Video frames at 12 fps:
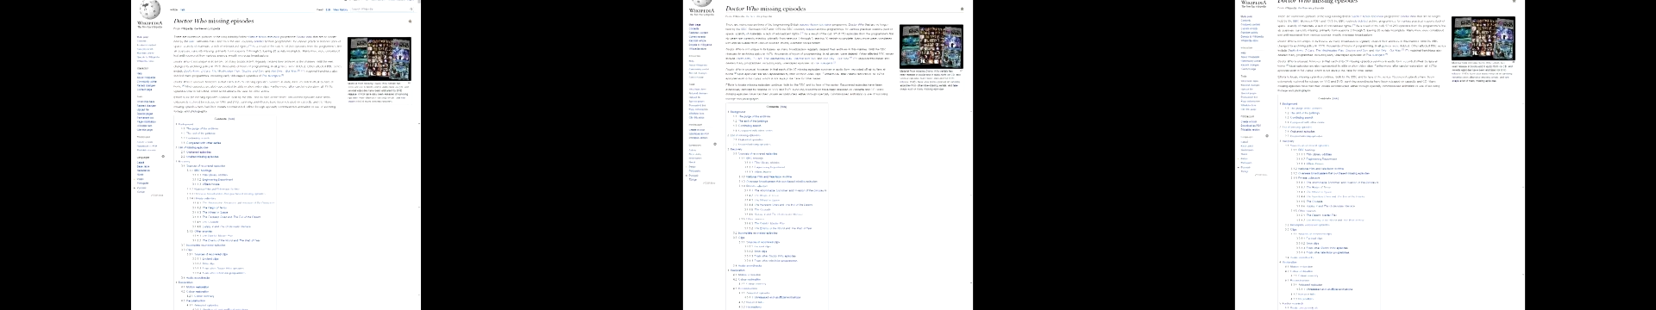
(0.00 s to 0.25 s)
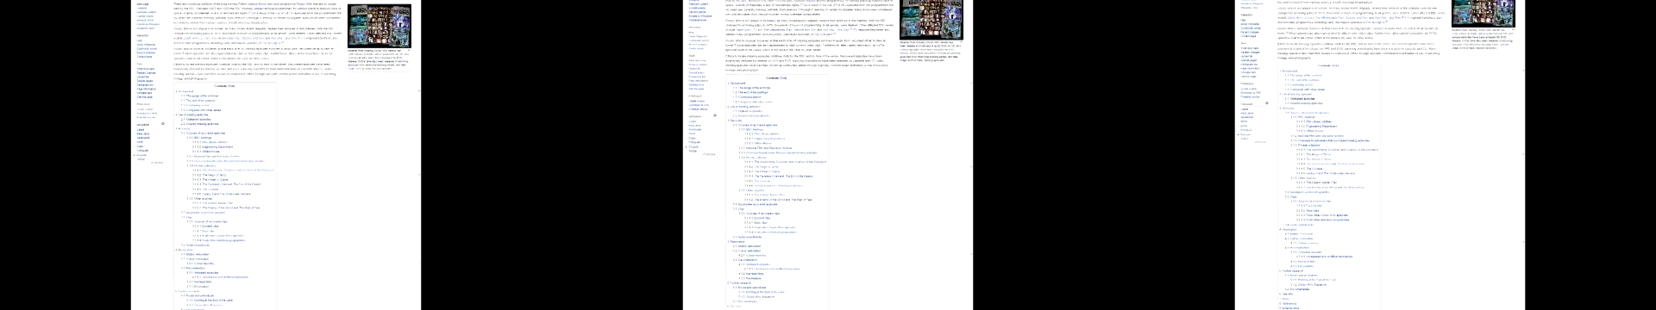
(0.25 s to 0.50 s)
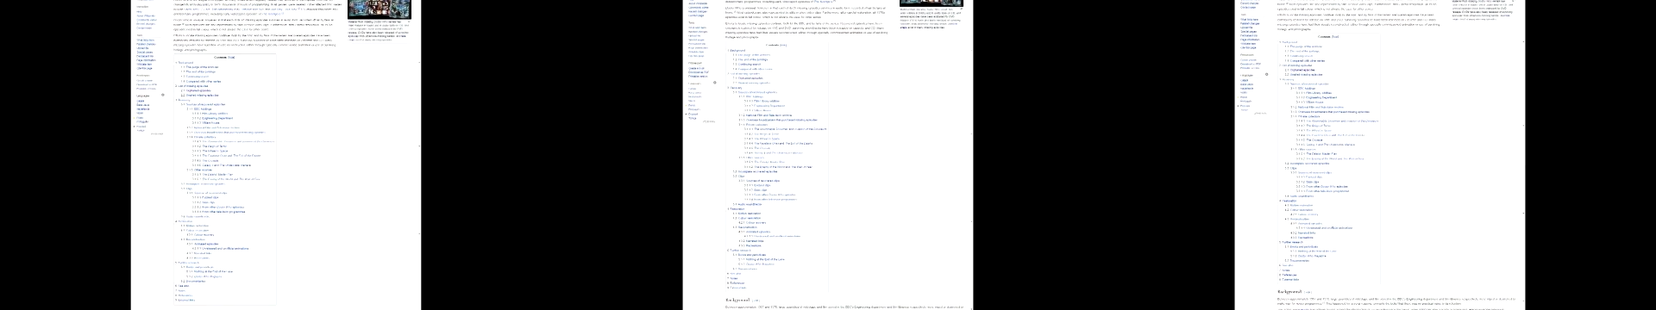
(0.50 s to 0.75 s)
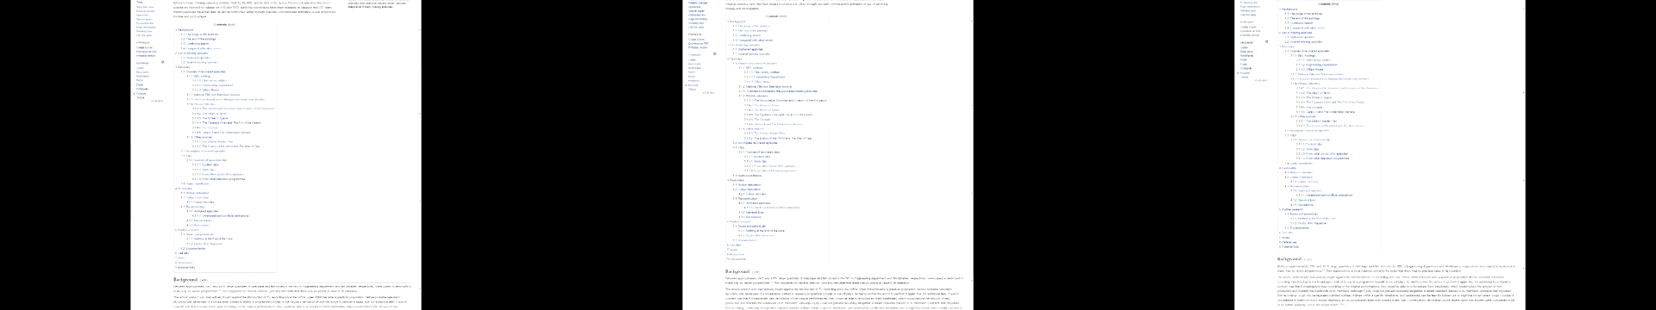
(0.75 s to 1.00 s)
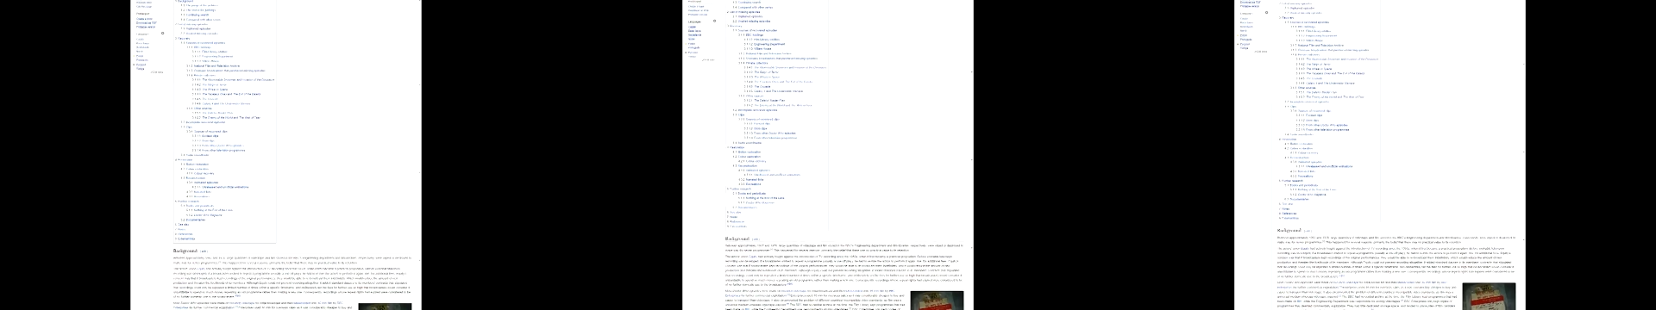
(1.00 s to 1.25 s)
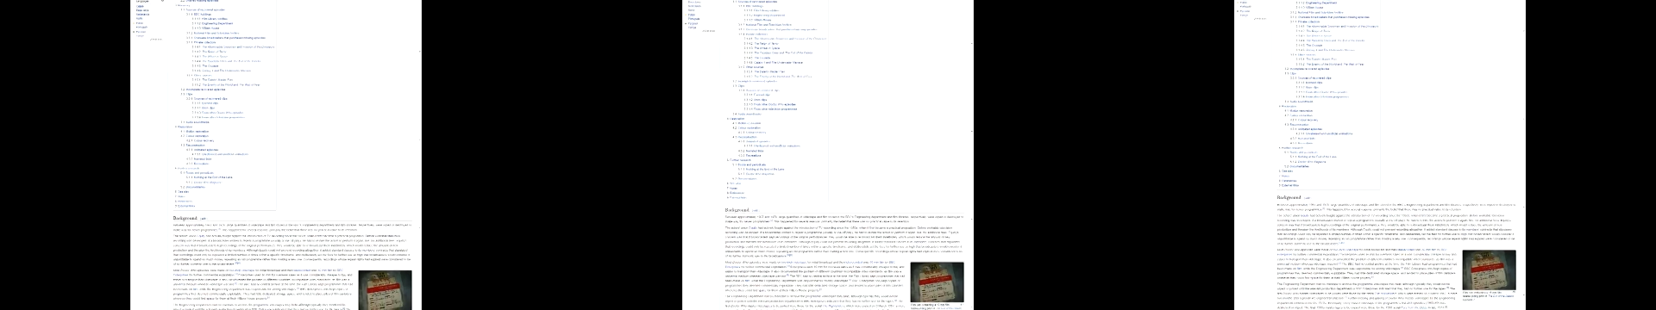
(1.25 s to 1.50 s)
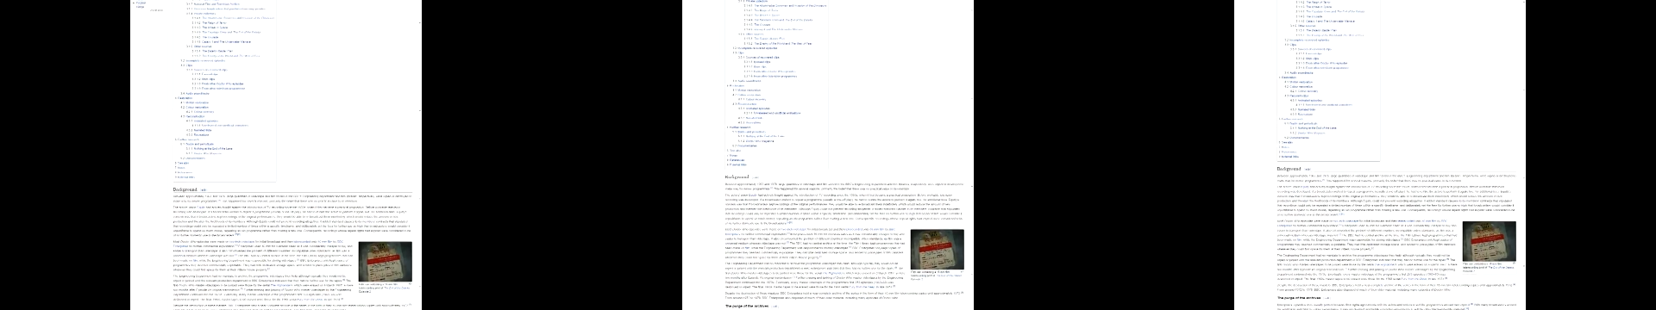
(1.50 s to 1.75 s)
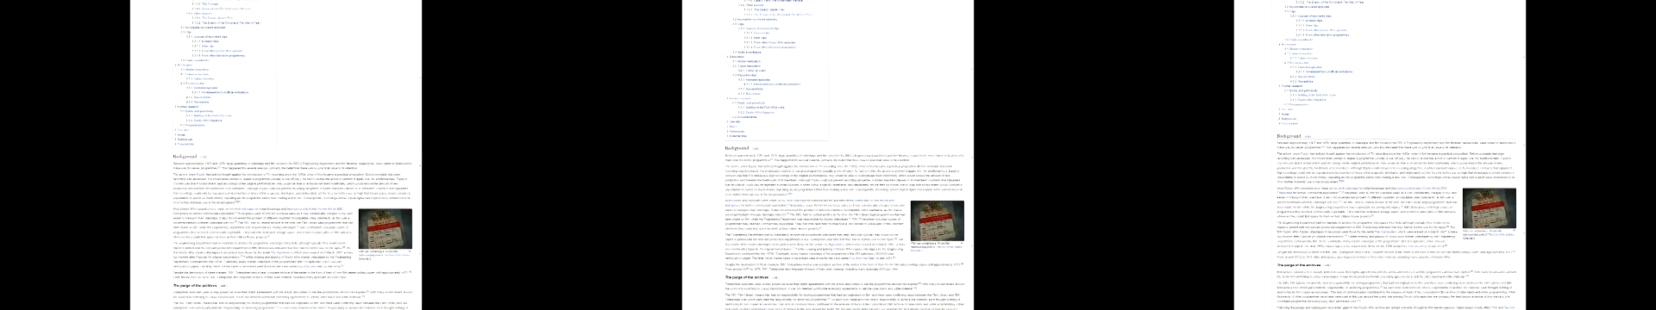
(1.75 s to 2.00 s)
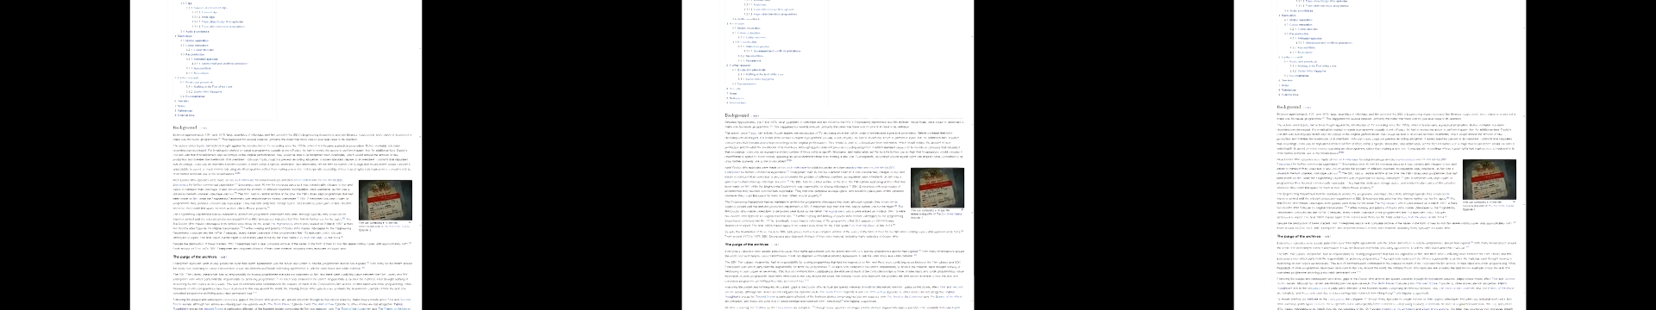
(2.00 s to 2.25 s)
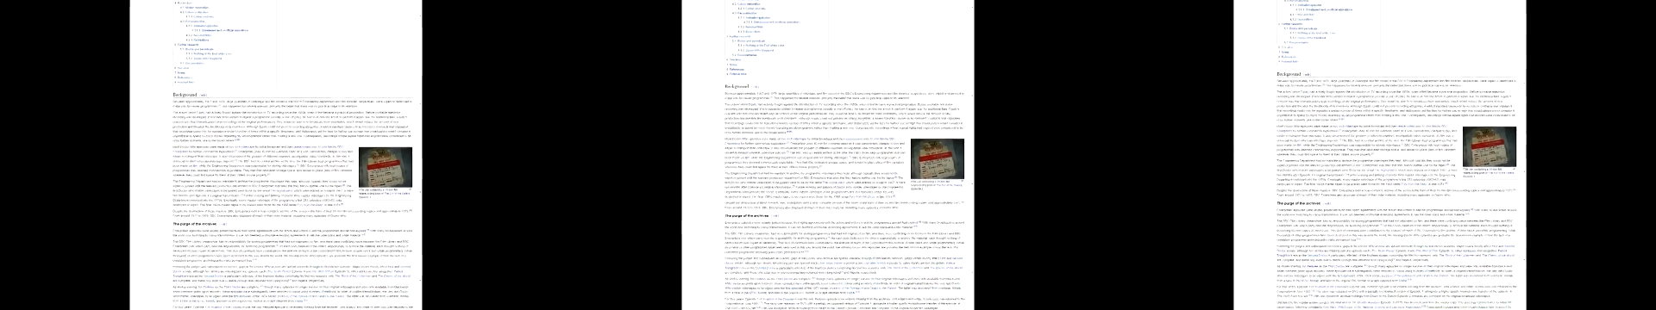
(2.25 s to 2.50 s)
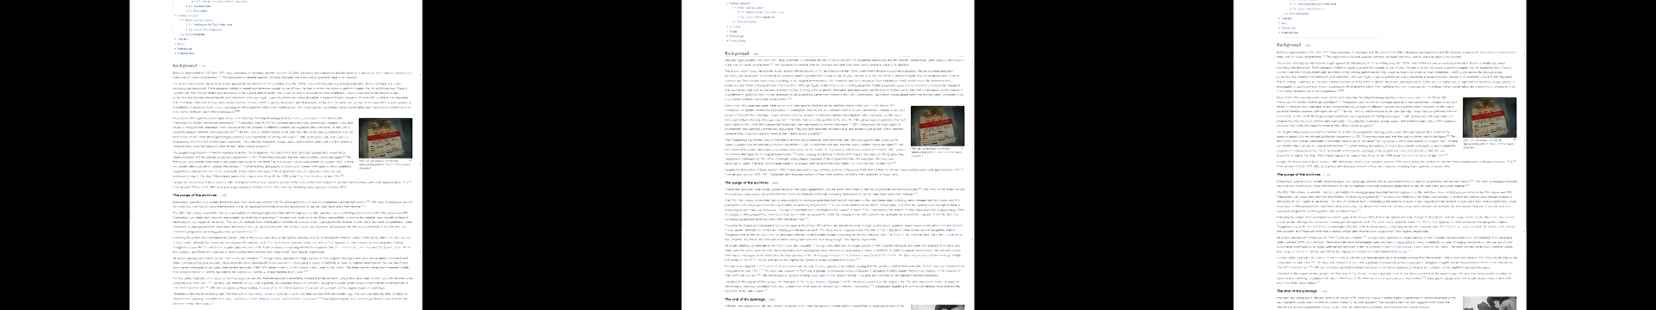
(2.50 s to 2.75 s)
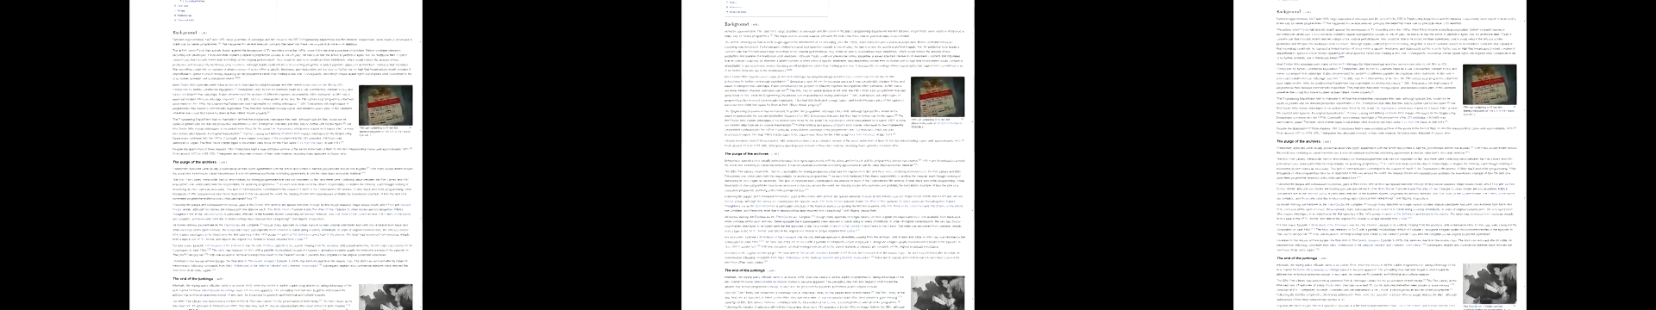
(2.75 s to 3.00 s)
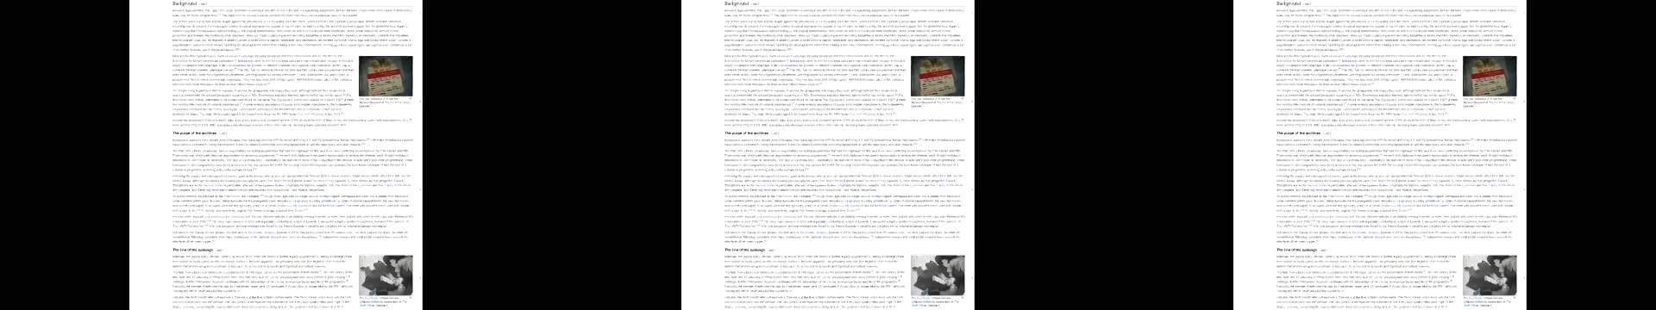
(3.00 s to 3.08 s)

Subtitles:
[unreadable: no face in view]